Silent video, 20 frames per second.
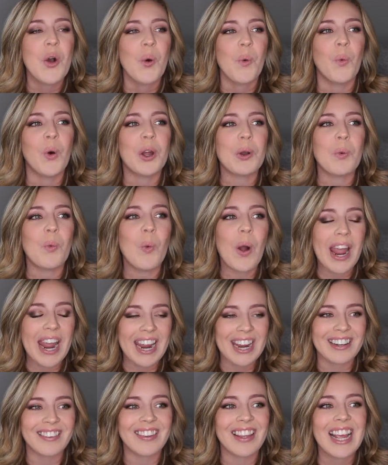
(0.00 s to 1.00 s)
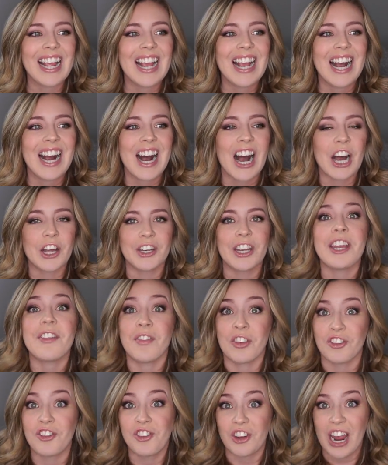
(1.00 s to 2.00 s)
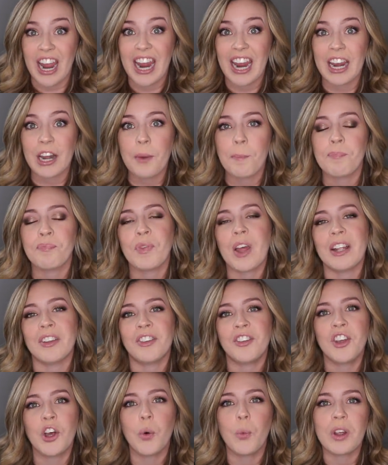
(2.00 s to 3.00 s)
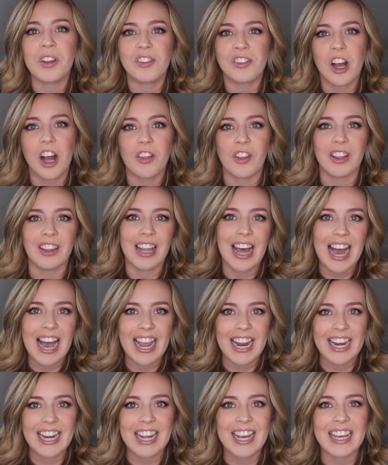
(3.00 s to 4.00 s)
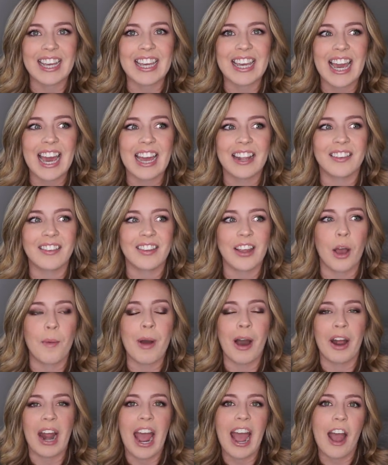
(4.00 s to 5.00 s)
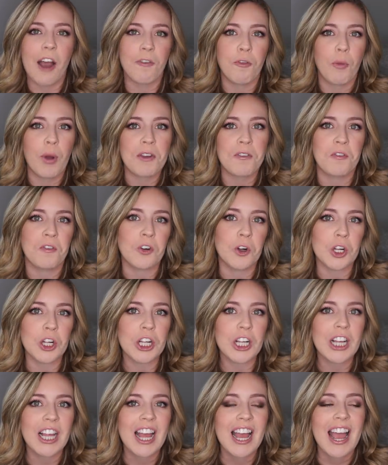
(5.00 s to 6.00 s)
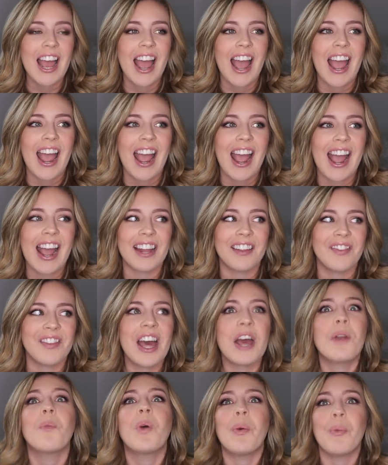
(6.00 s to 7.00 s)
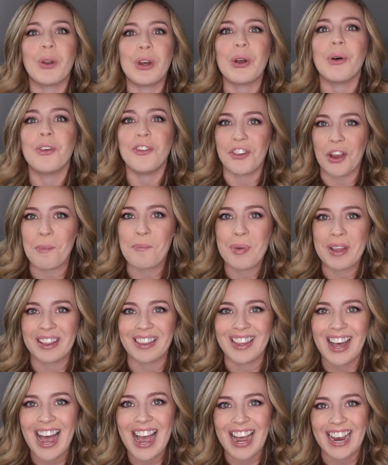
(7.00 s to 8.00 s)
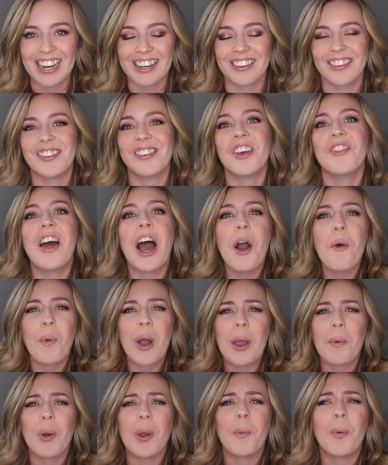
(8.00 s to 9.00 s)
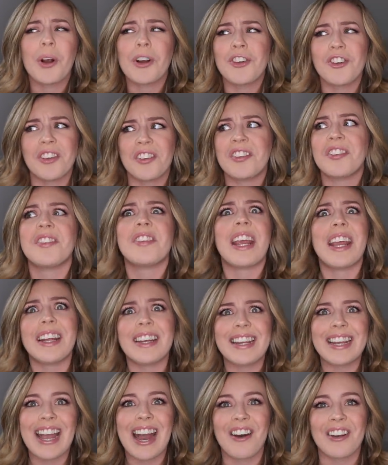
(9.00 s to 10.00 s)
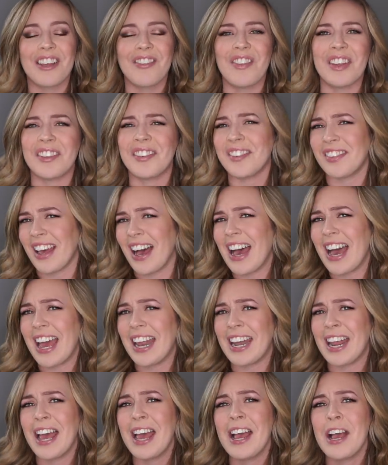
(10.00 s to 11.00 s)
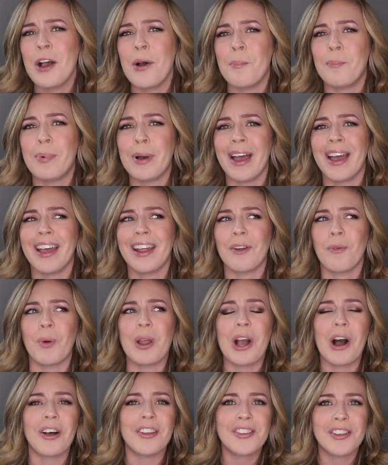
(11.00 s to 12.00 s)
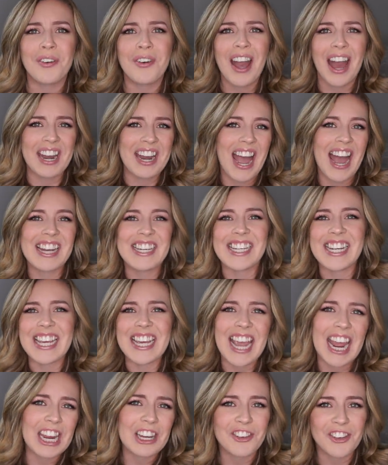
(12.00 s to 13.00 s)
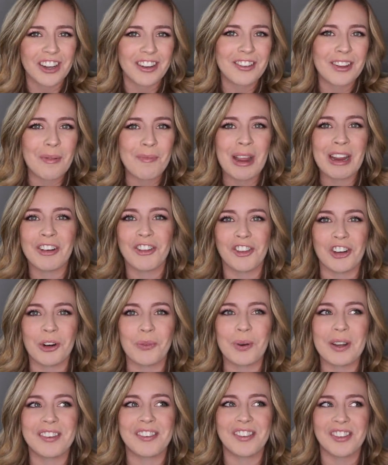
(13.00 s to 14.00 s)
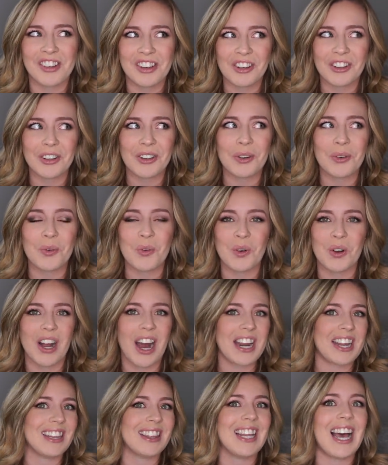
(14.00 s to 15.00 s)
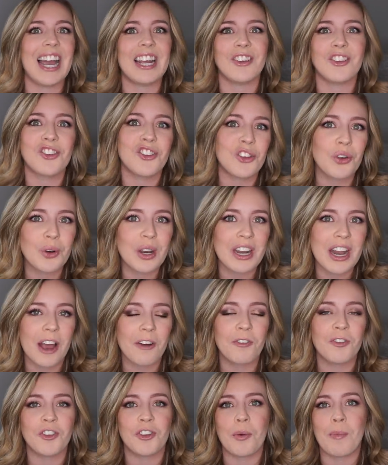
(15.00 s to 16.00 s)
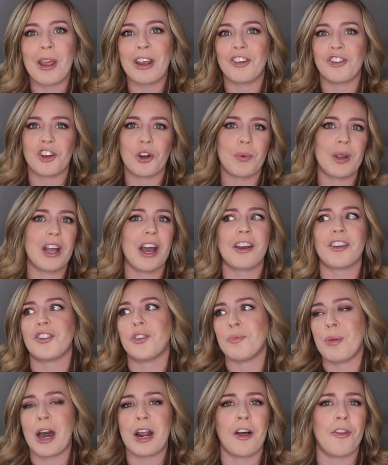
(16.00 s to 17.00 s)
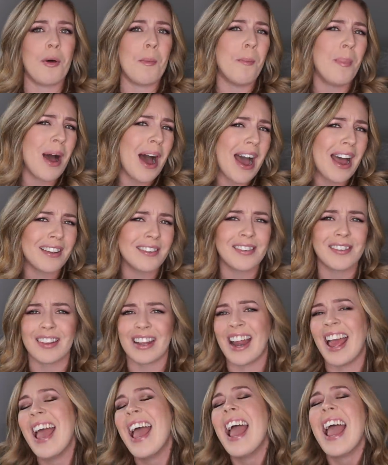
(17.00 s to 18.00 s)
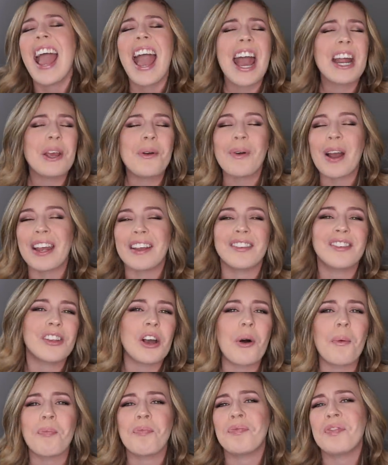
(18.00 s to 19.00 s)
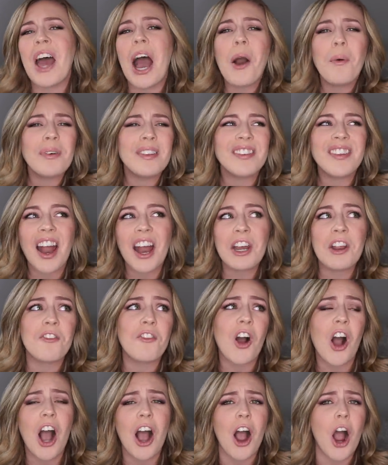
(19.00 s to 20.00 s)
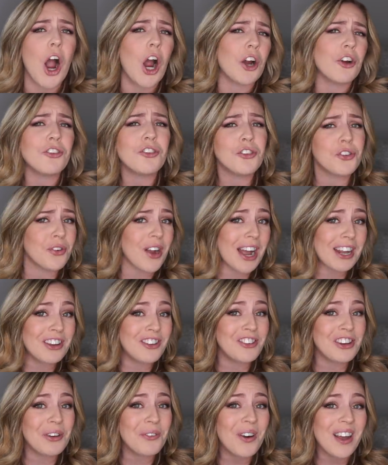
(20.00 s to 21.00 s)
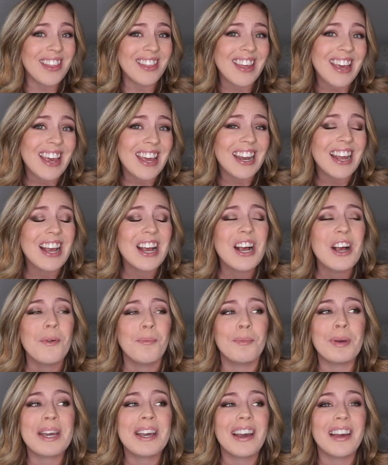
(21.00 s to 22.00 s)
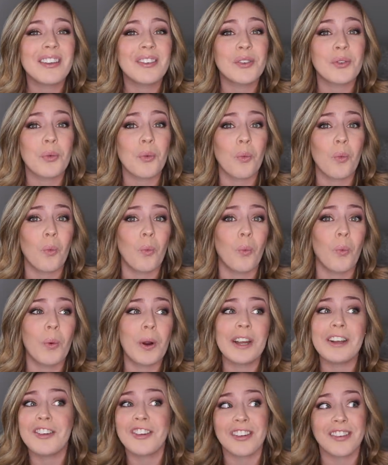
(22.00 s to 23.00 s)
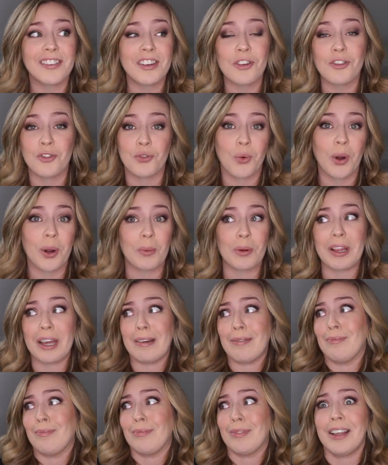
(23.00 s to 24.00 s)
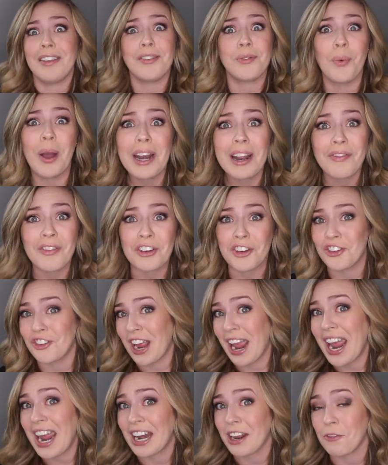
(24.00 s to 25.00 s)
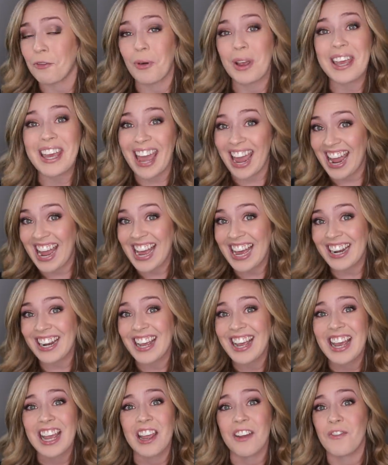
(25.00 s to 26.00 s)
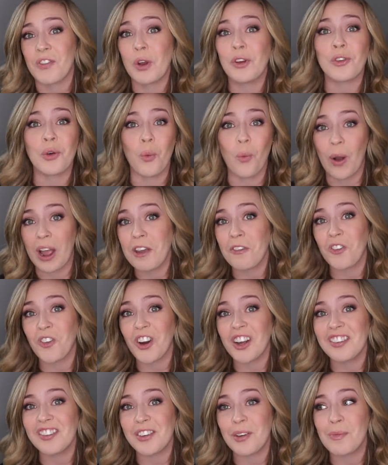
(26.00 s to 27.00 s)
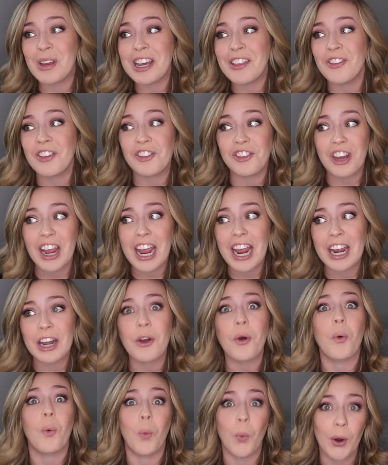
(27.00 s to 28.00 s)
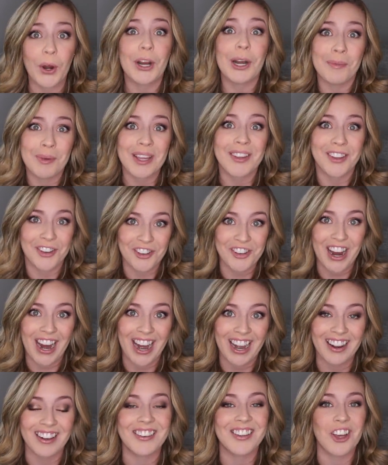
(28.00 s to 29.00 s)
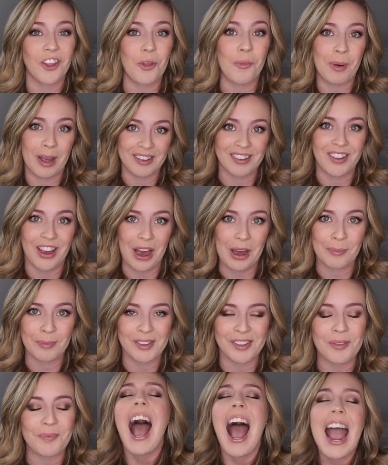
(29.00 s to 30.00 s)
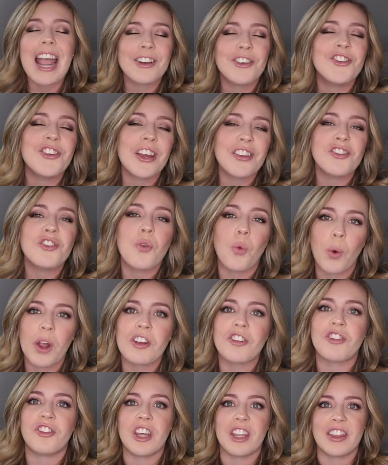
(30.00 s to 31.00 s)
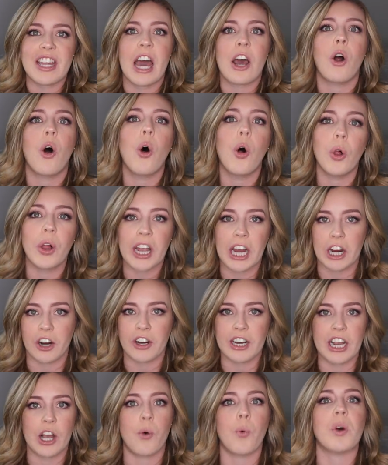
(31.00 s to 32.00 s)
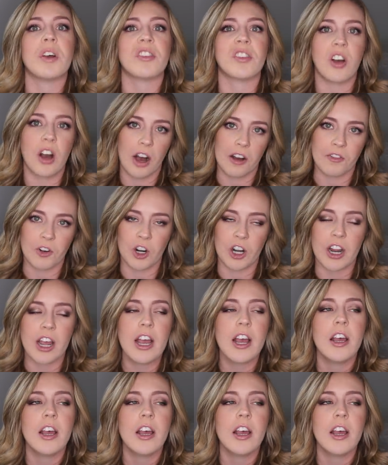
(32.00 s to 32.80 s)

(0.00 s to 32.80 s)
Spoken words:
would wait in the shade until we saw the line get about halfway full, and then we would go jump in line. So that way we weren't just standing out in the sun, but we also kind of had to gauge it to make sure we still got in line soon enough to make sure we got a spot on the bus. And anyway, so that was kind of our strategy with it, because we just enjoy, we're like, let's wait in the shade. If we can, if there's a way for us to be in the shade, we're gonna be in the shade until the bus comes. I just wish that that whole area was covered.